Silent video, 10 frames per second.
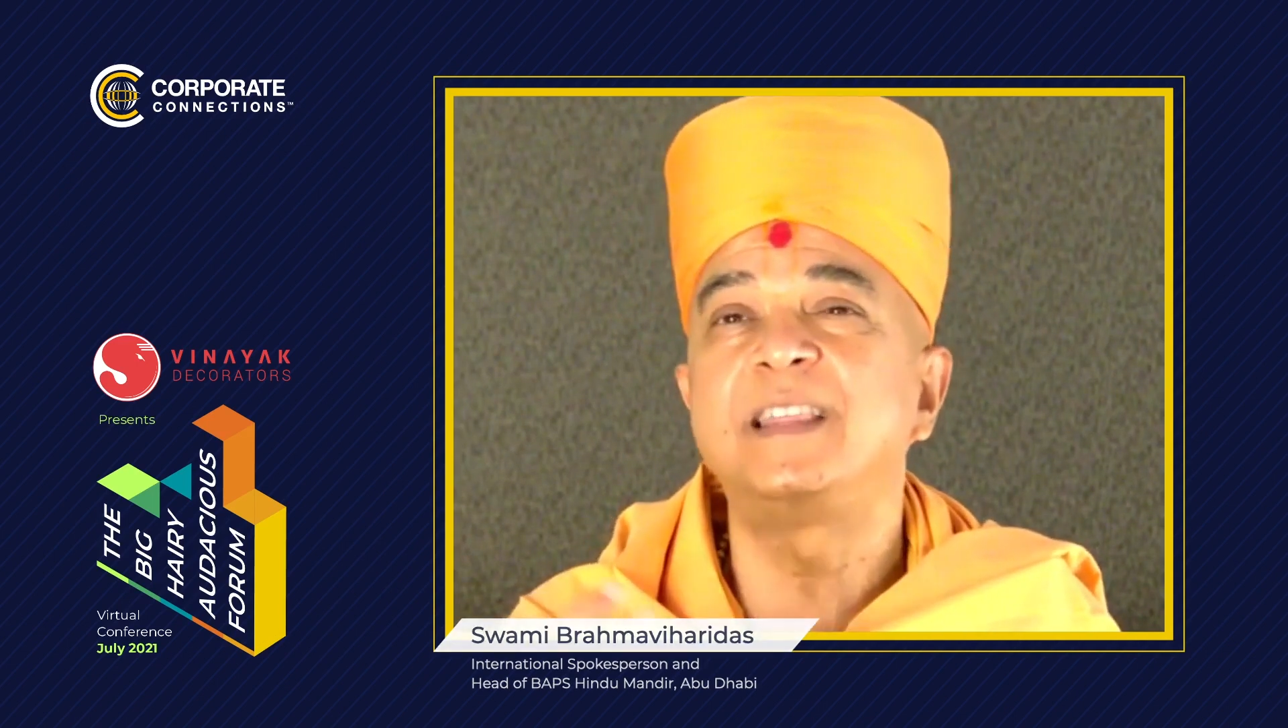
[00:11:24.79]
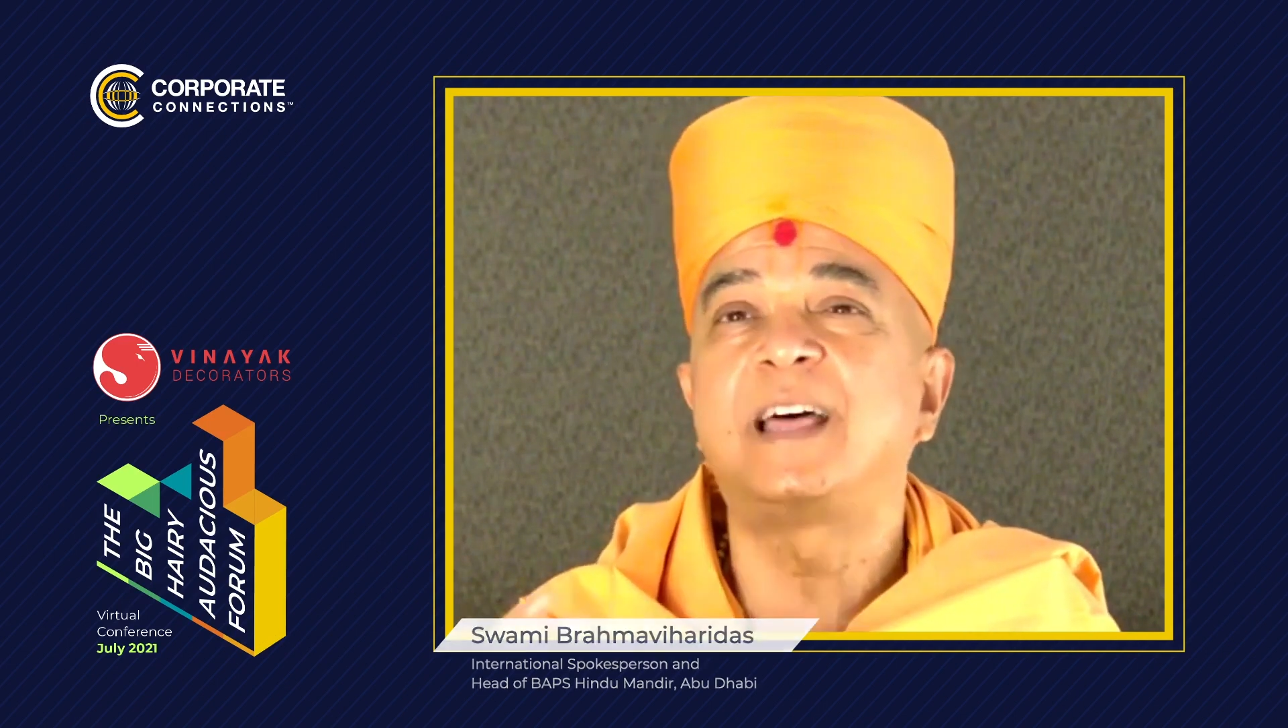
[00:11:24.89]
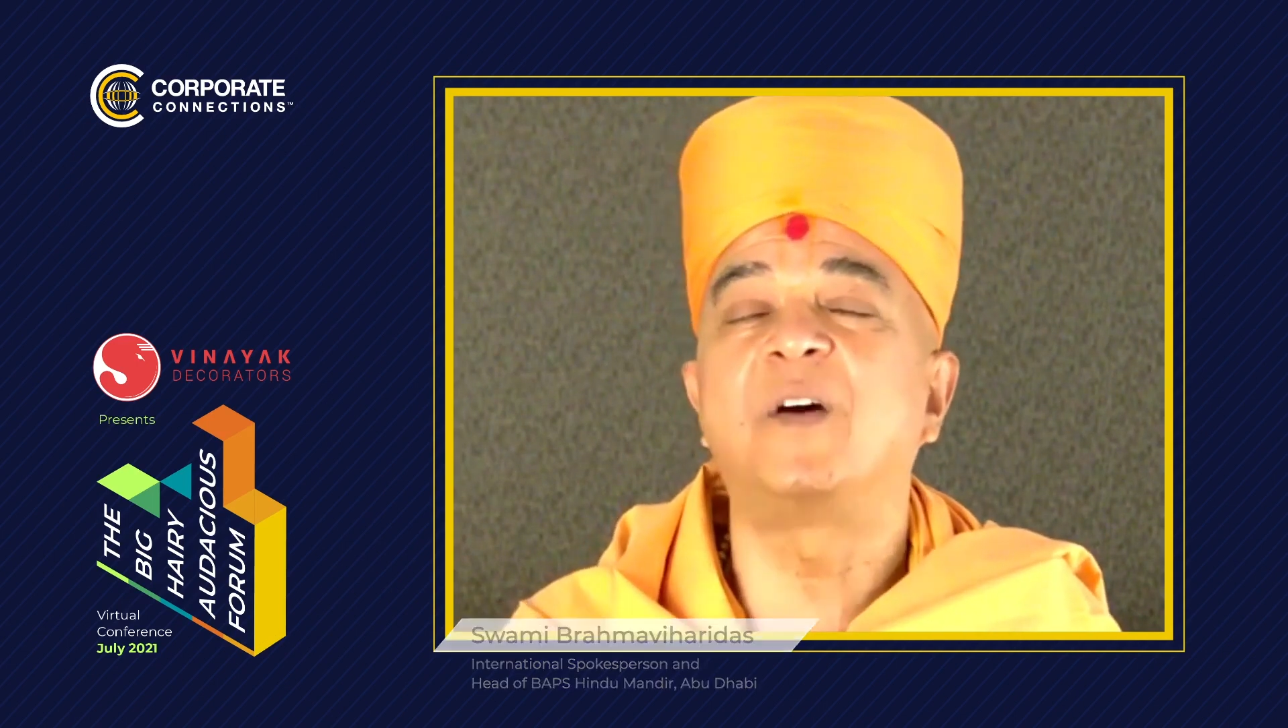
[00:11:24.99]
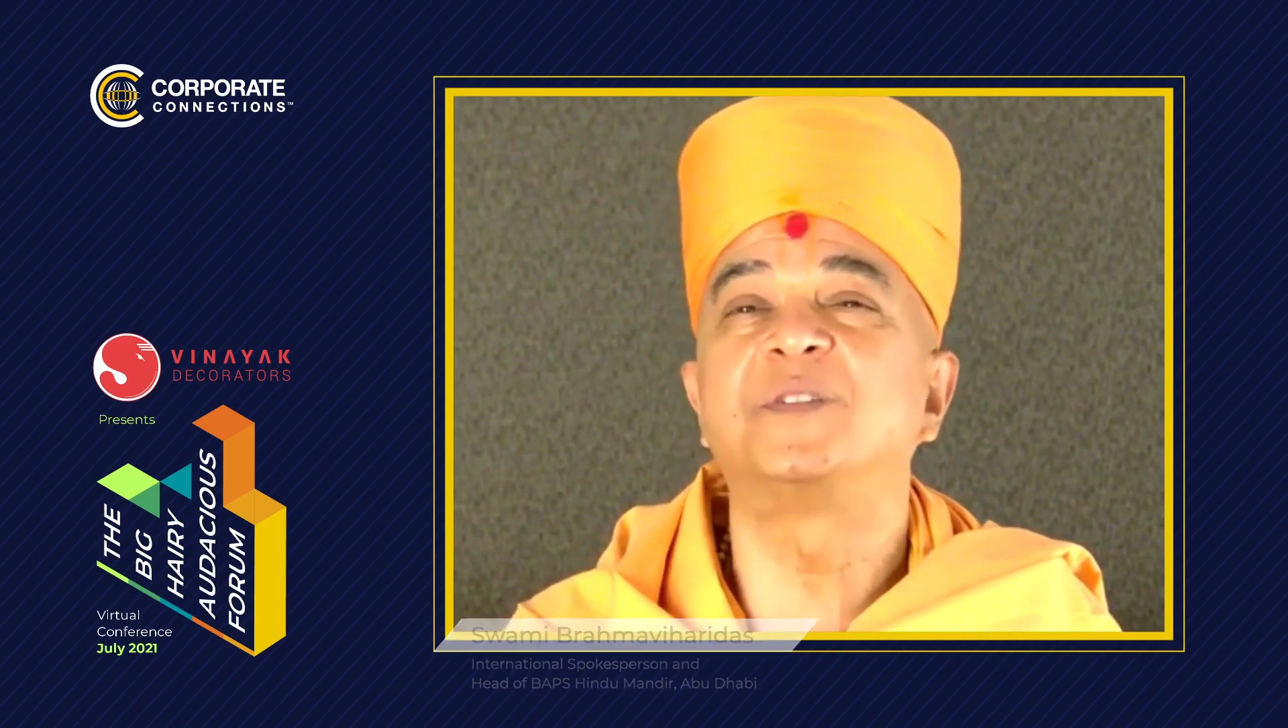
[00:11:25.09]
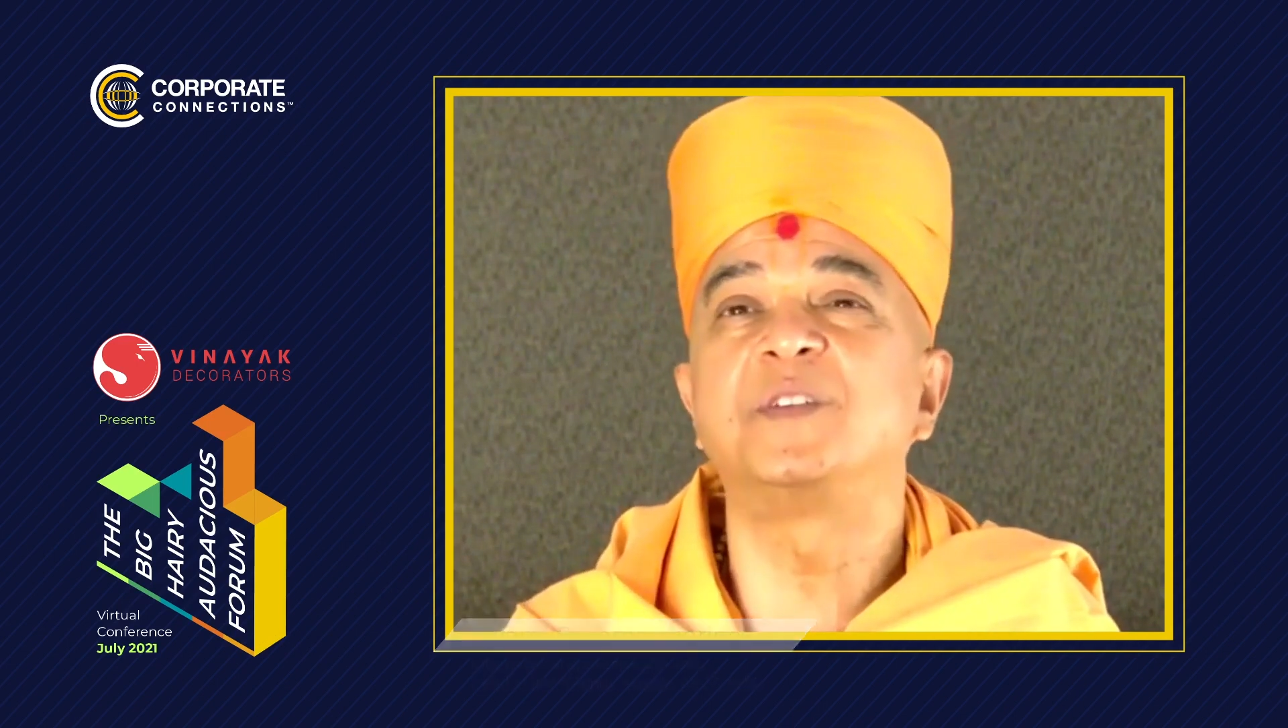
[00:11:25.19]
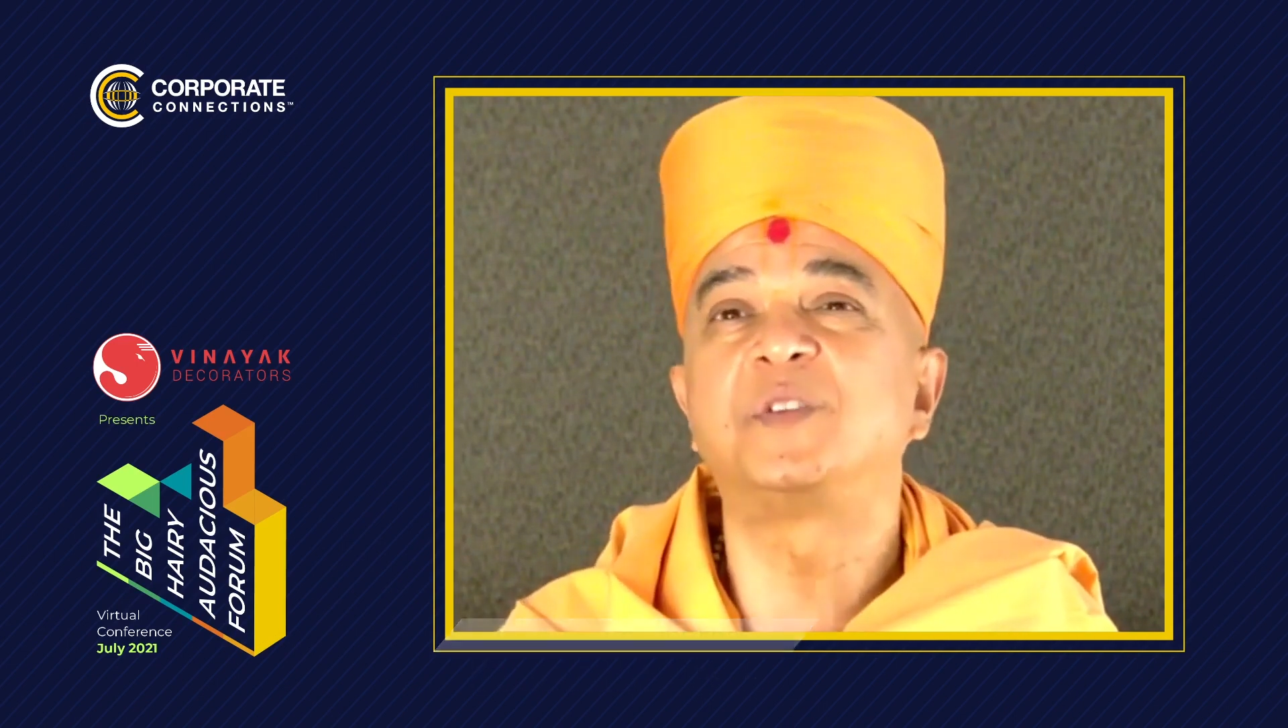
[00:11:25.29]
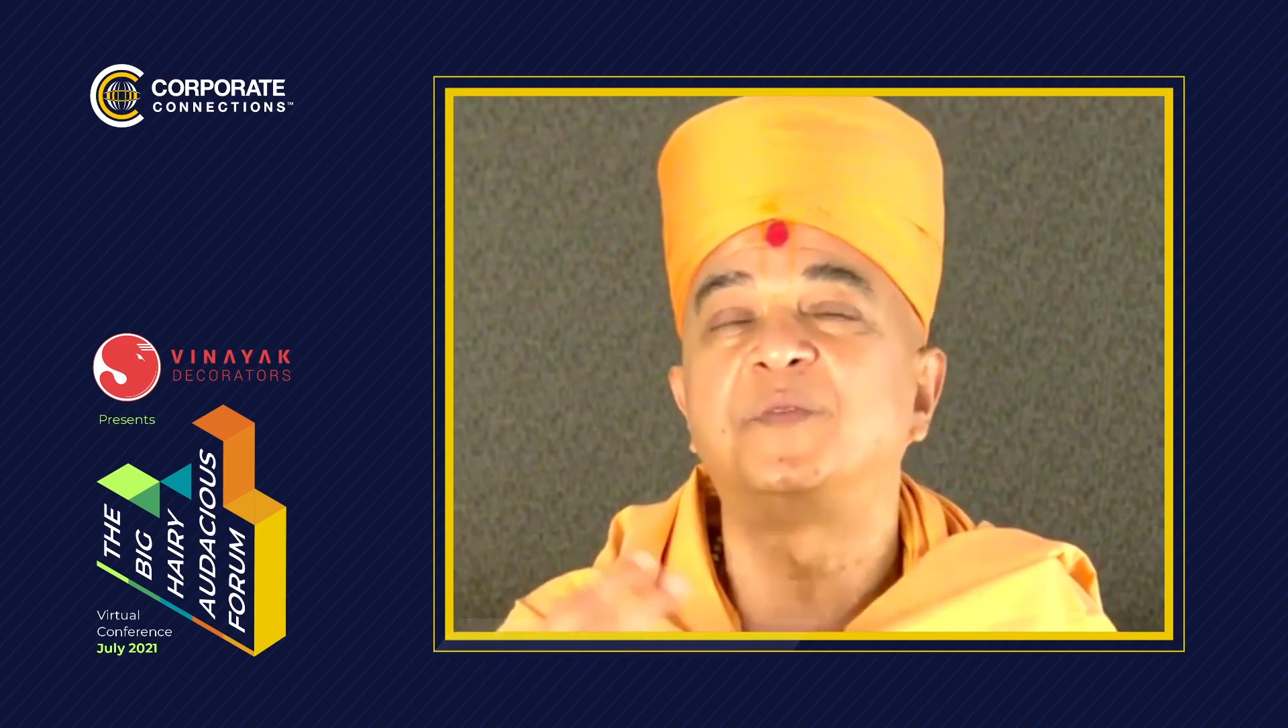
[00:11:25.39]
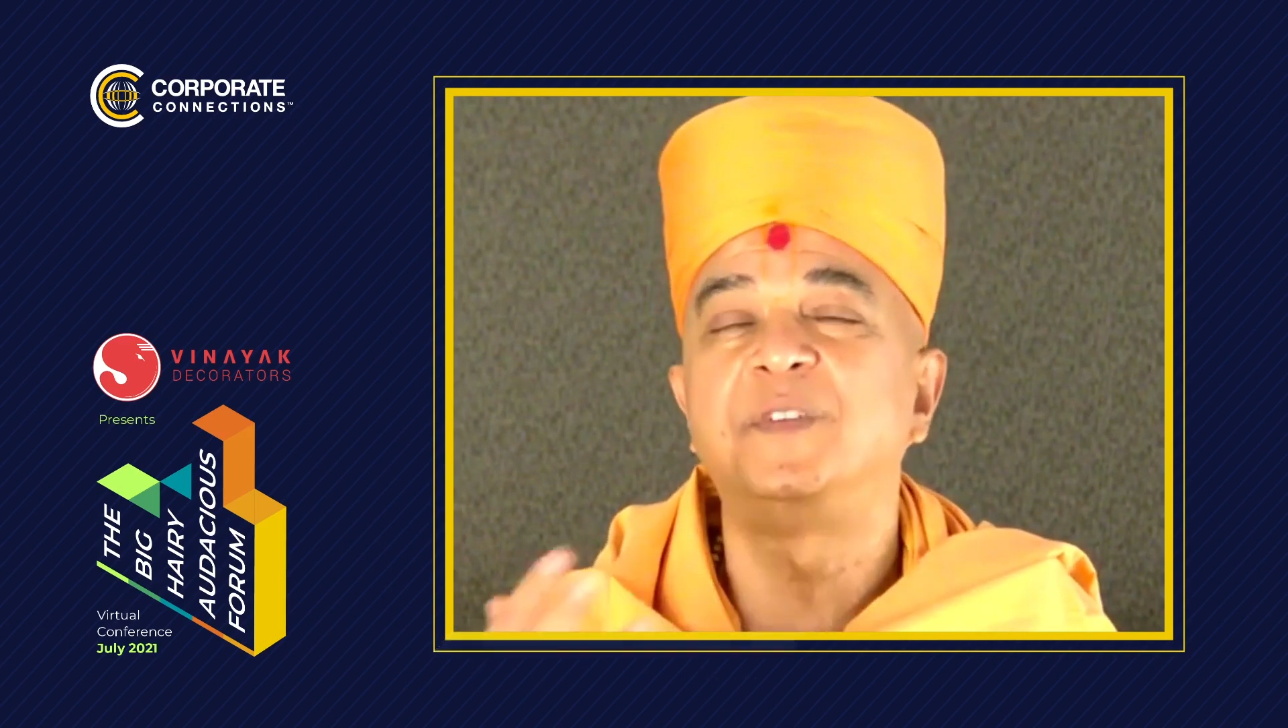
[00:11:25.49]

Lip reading: and thousands